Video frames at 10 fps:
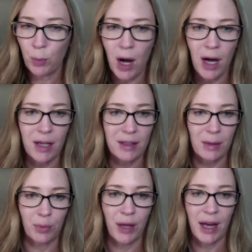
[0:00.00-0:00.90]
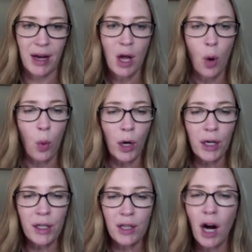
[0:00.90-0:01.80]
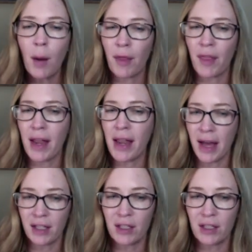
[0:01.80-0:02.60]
pause and play. We're going to talk about that next